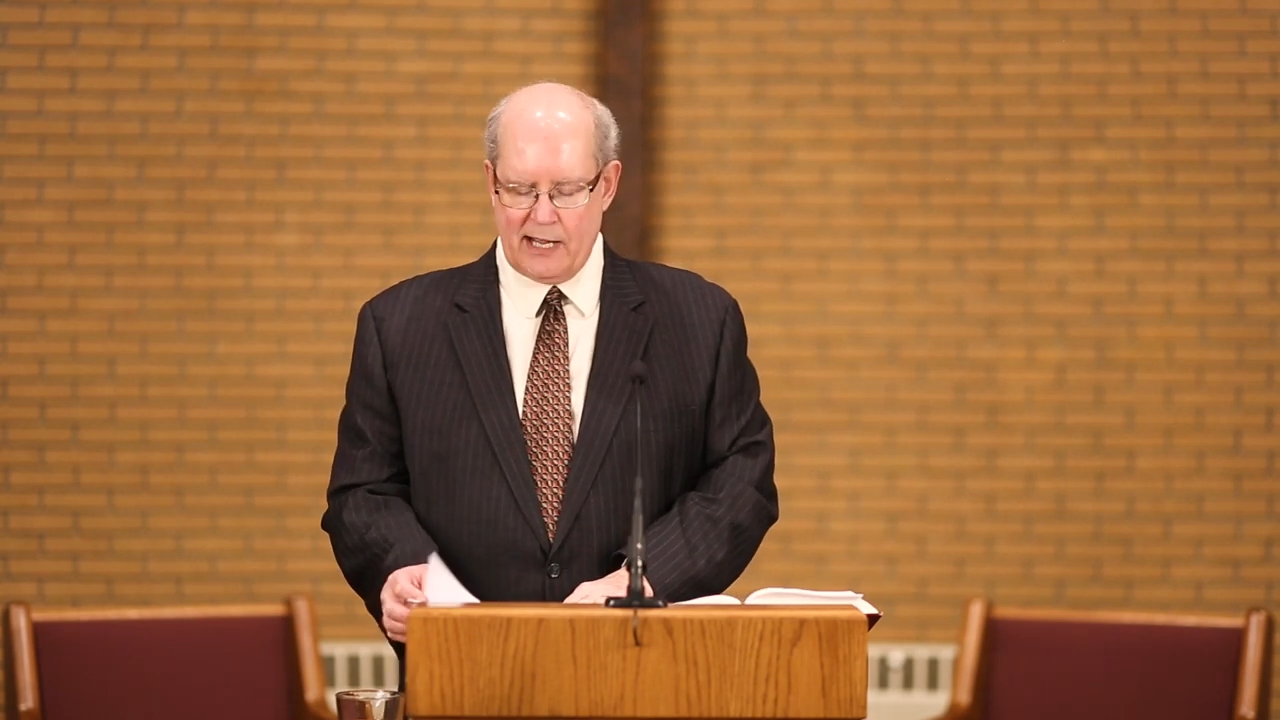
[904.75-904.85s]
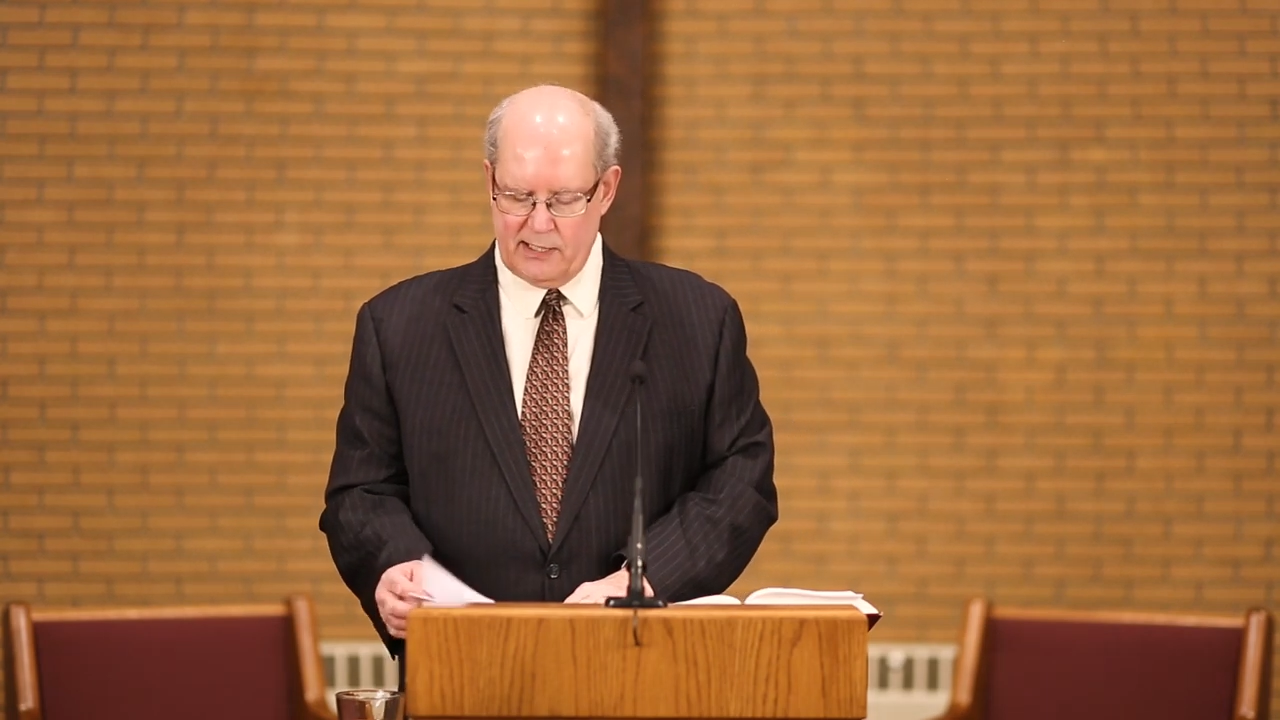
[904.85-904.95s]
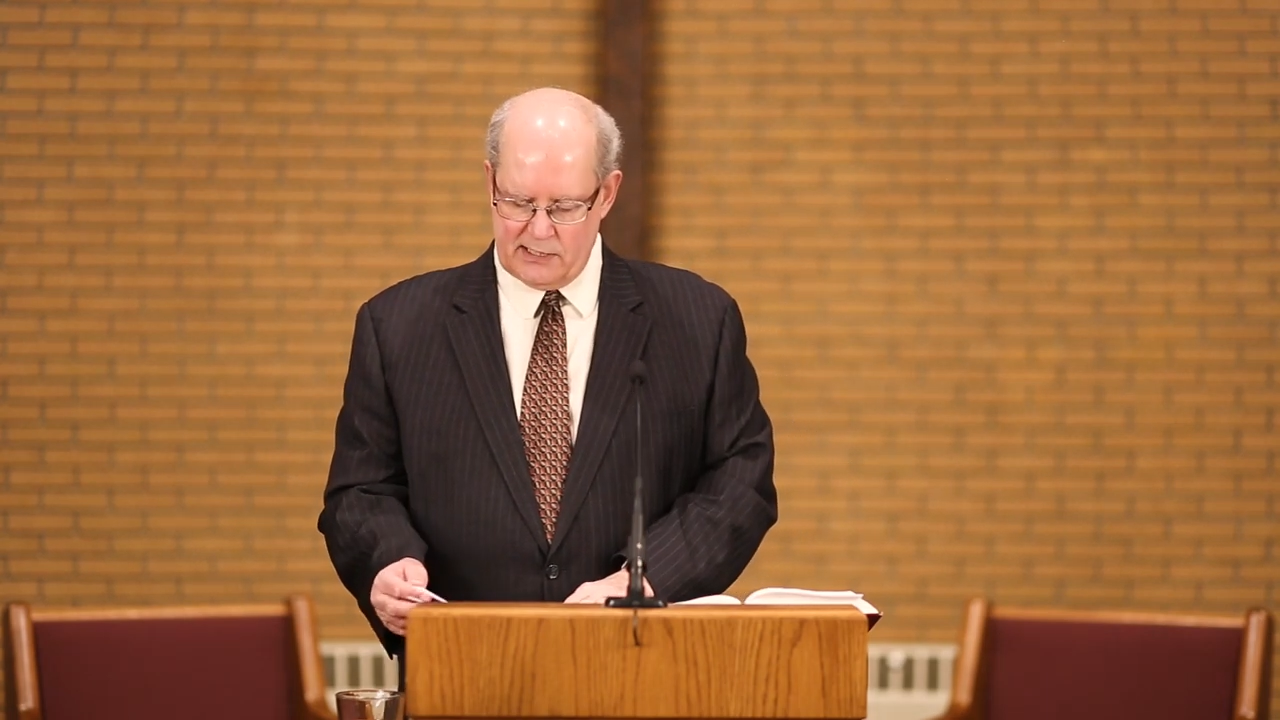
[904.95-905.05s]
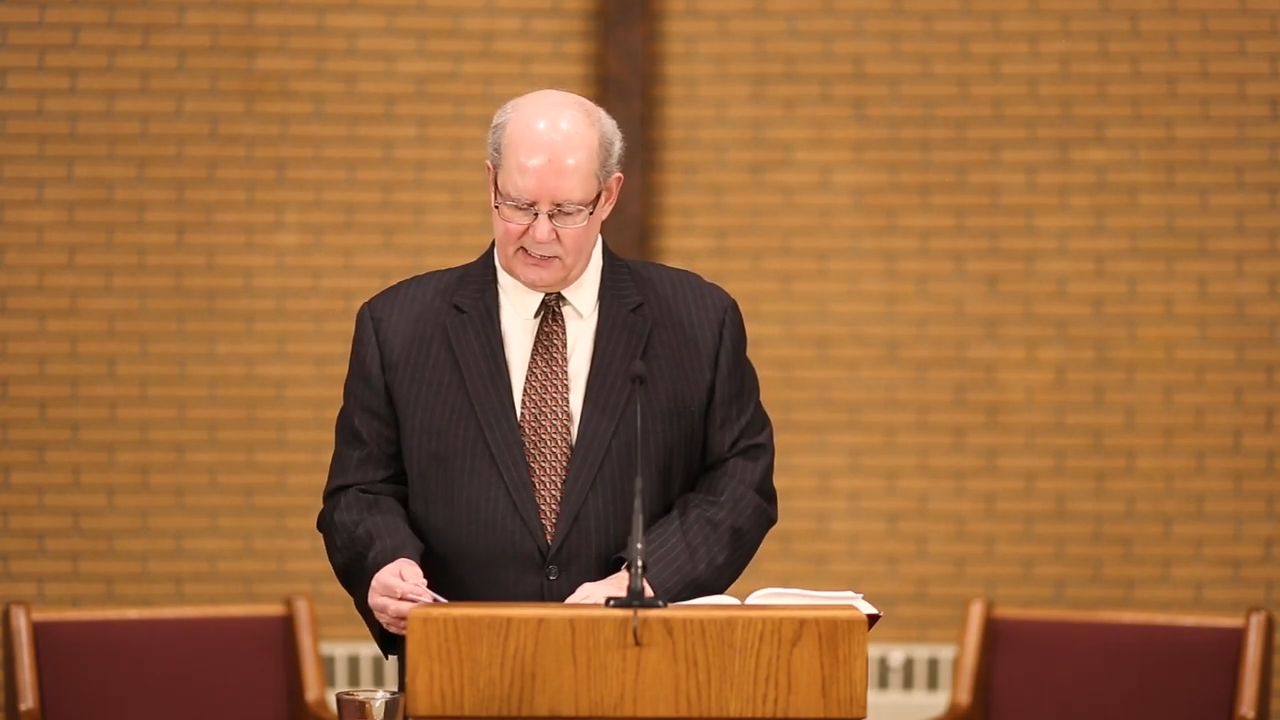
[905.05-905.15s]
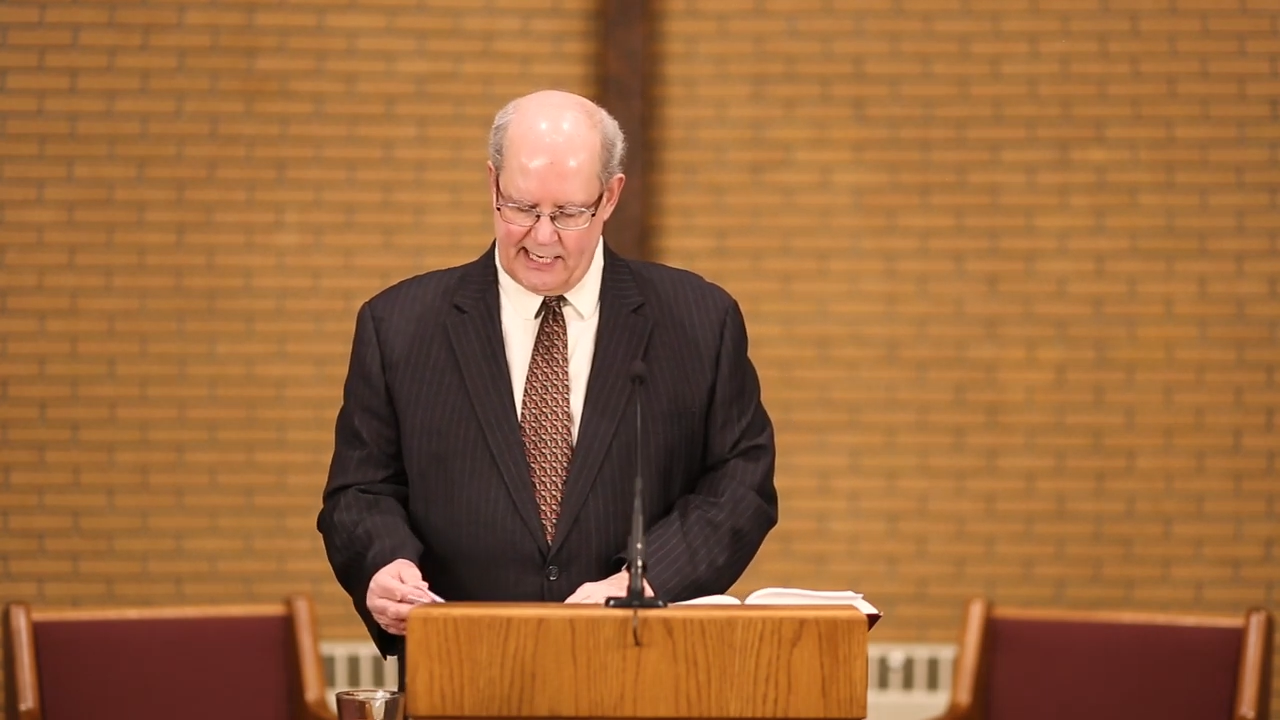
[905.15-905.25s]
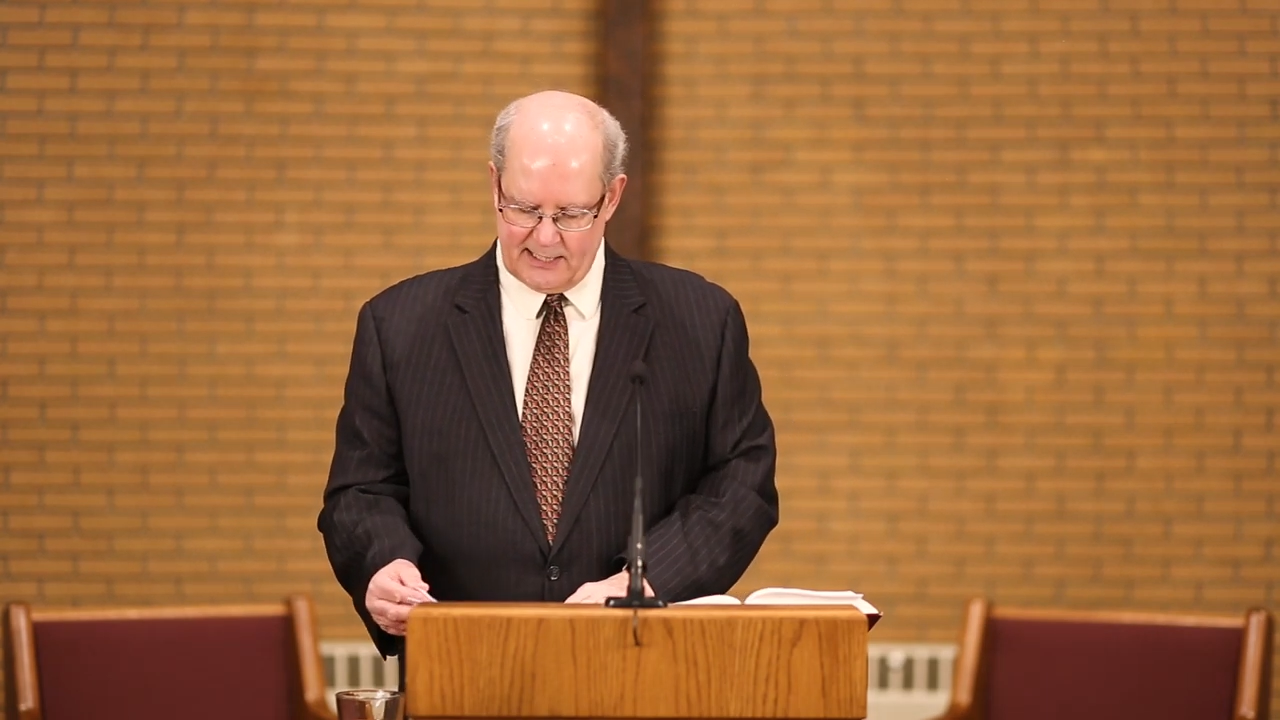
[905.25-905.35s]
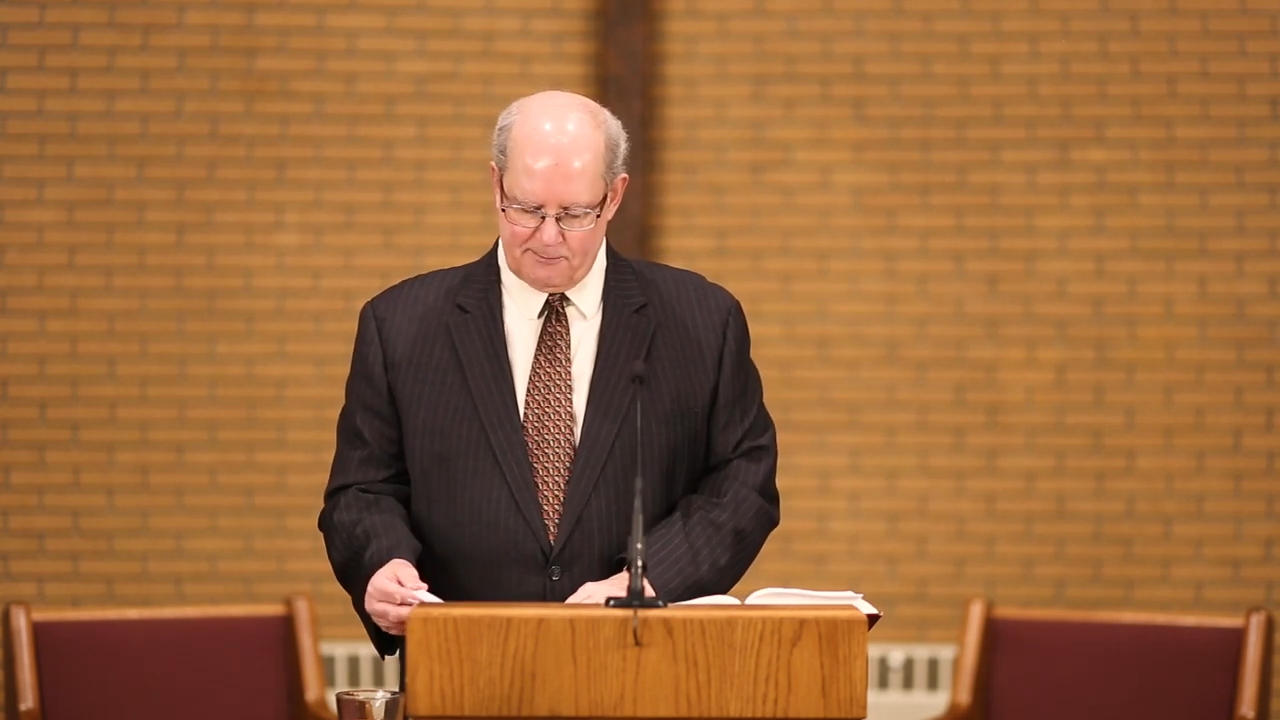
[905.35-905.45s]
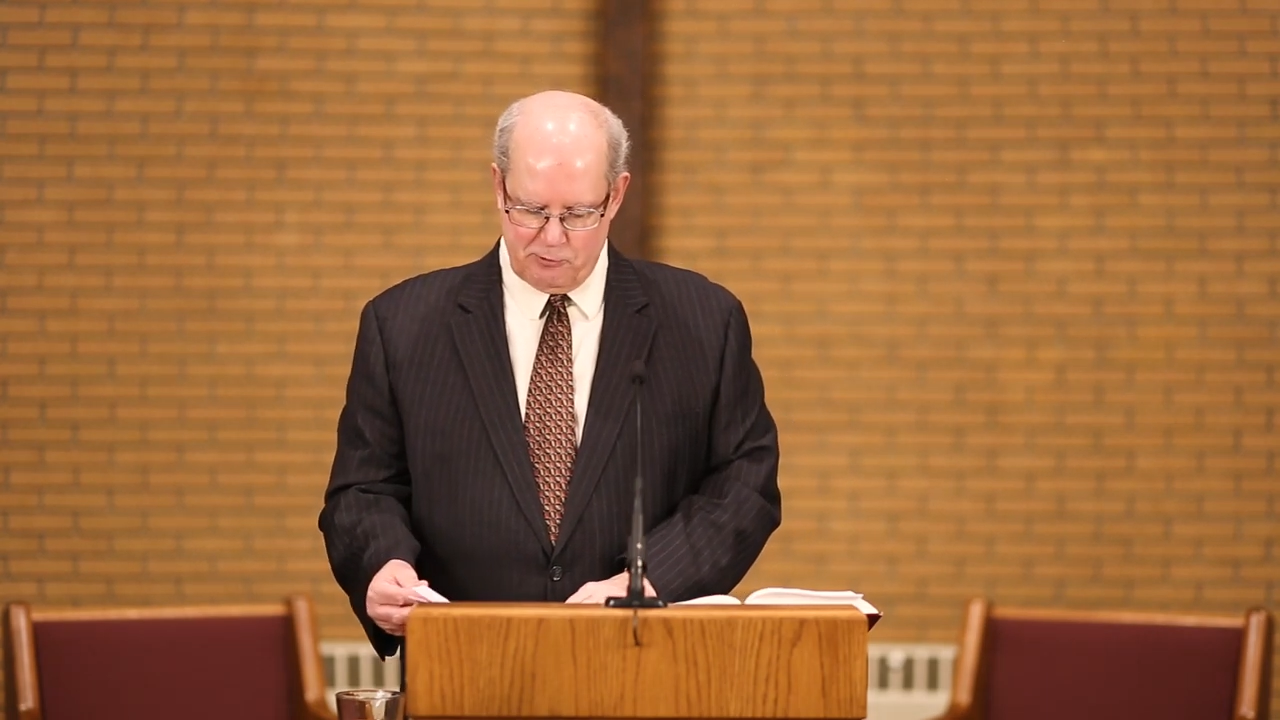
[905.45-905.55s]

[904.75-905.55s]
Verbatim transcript: this text